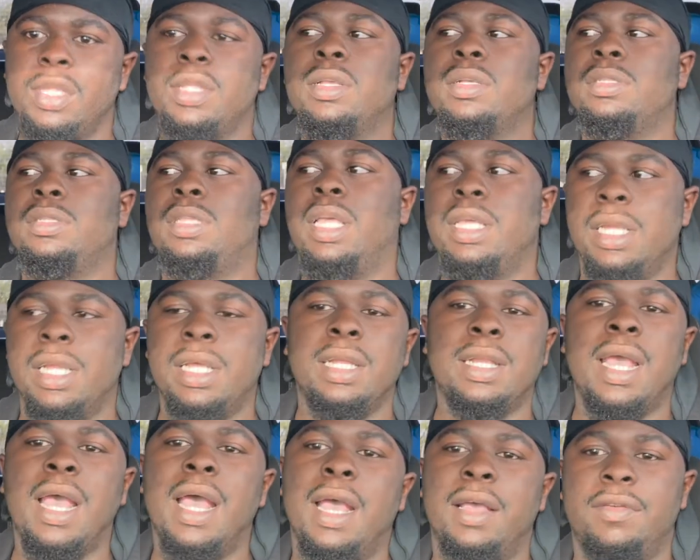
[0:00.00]
They didn't
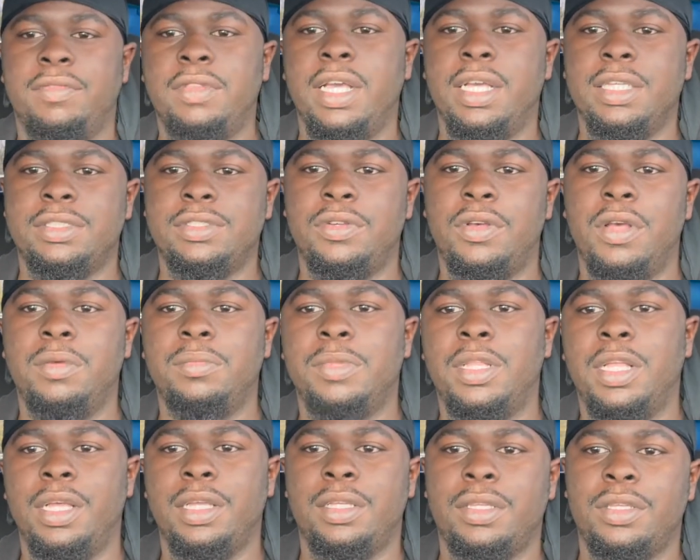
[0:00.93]
have that, so I'm
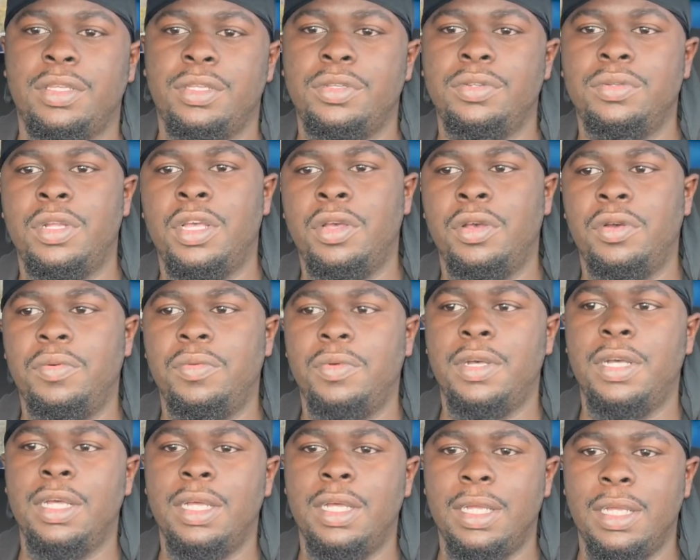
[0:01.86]
like, you know
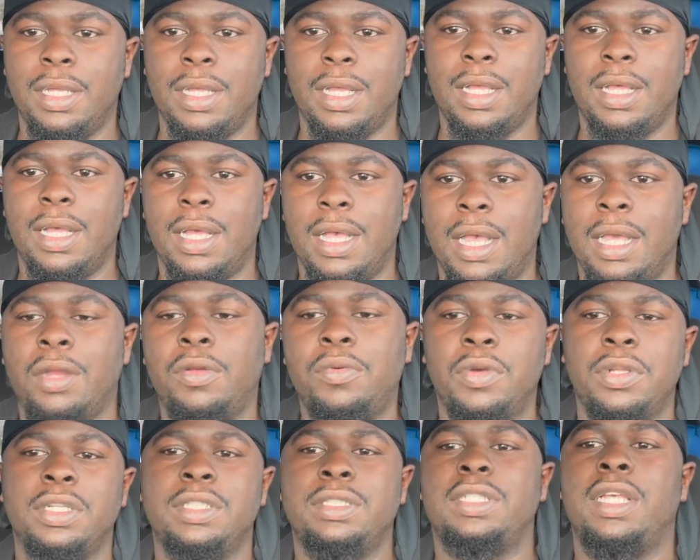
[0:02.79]
what? I don't
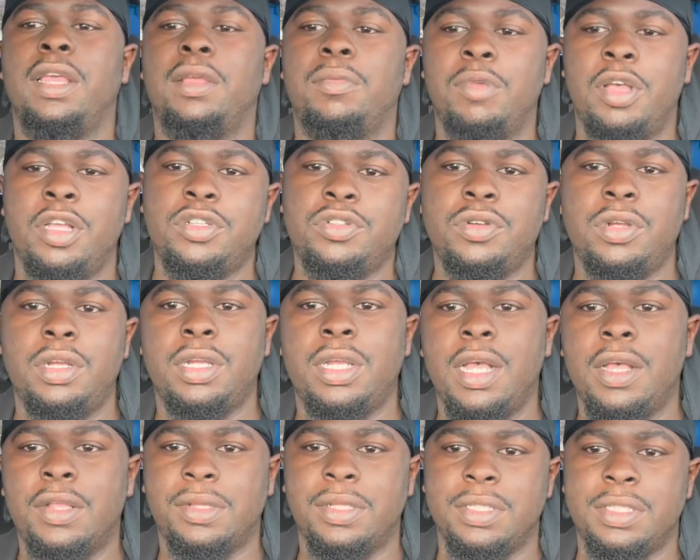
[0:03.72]
want to take my truck
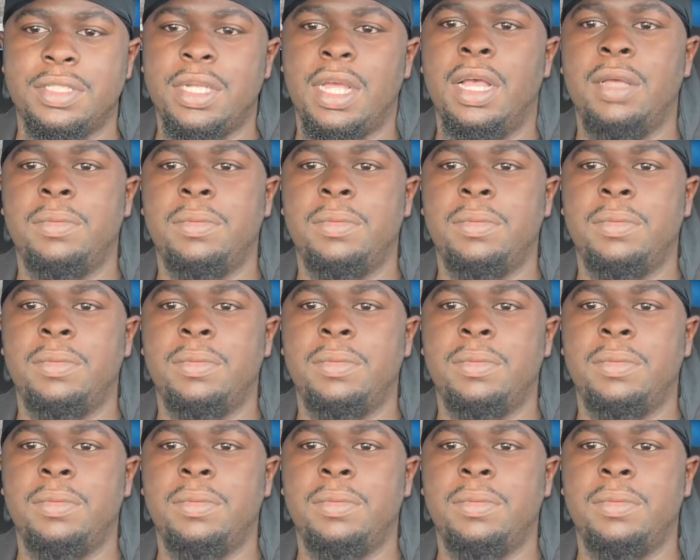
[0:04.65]
out the shop